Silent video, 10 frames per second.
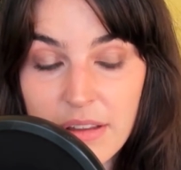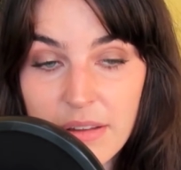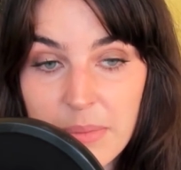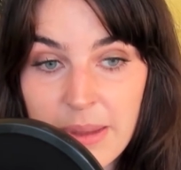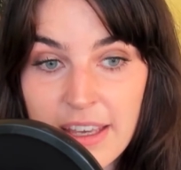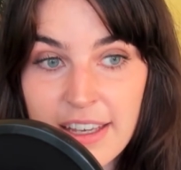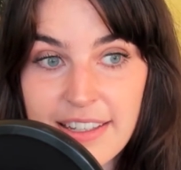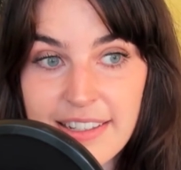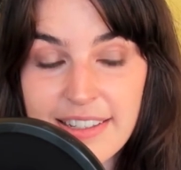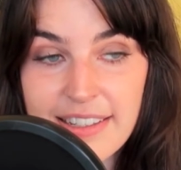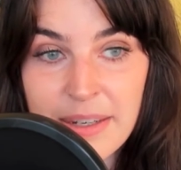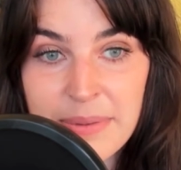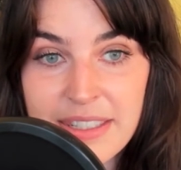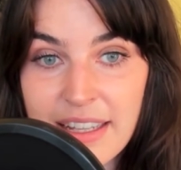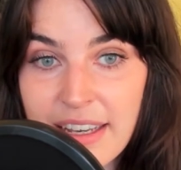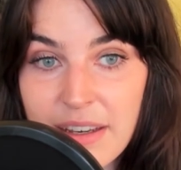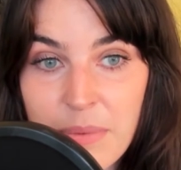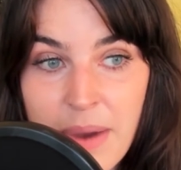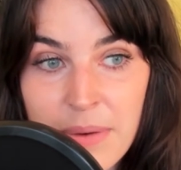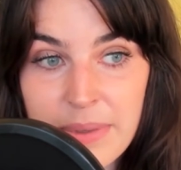because it was like,
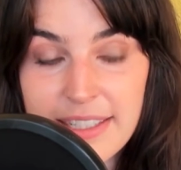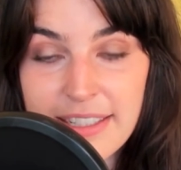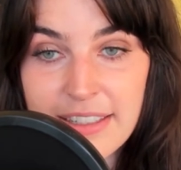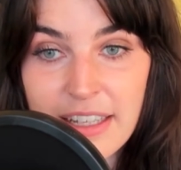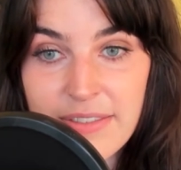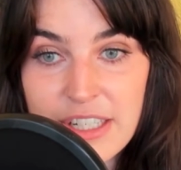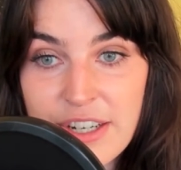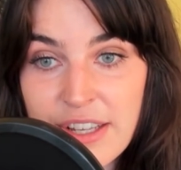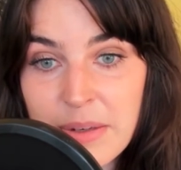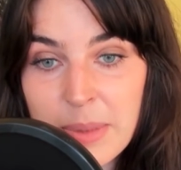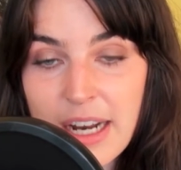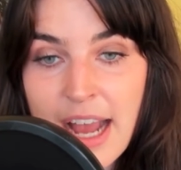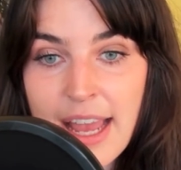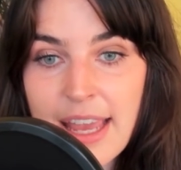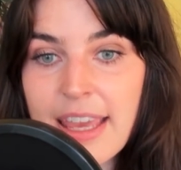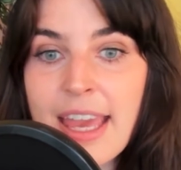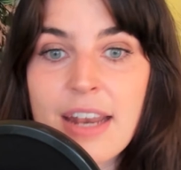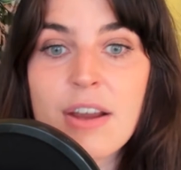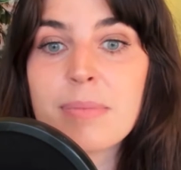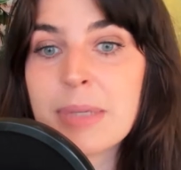wow, we still love each other, but I
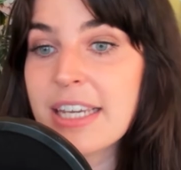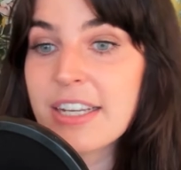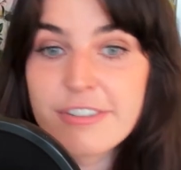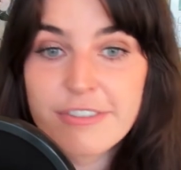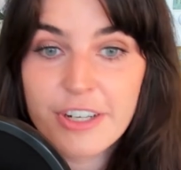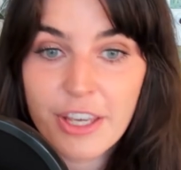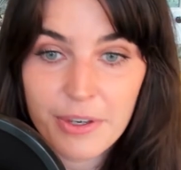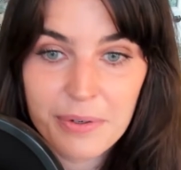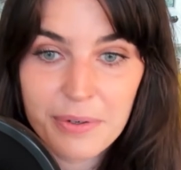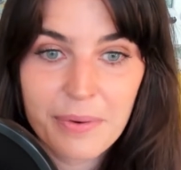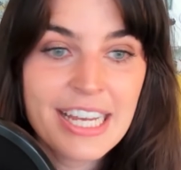cannot be here for you.